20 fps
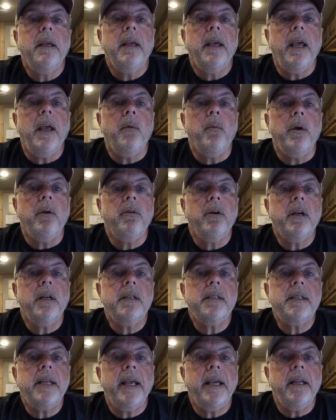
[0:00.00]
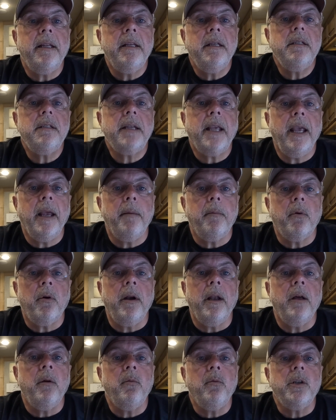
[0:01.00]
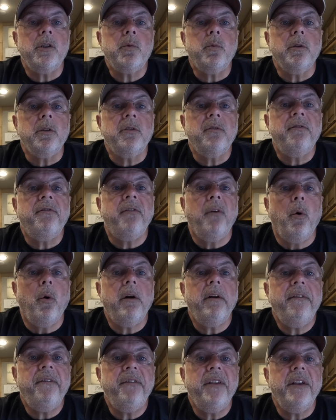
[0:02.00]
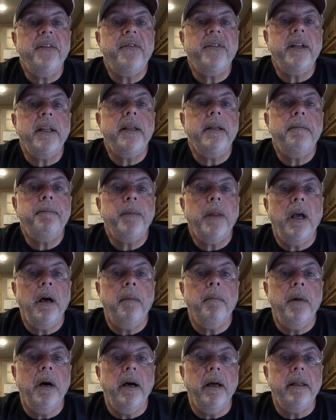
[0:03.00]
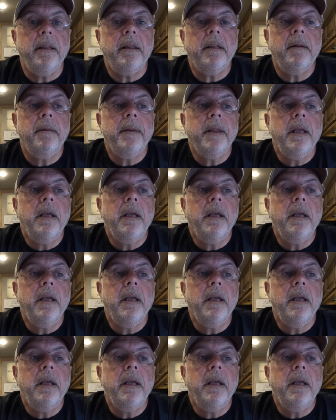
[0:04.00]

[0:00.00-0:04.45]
and we were going to stay at his campground, which was $450 a month.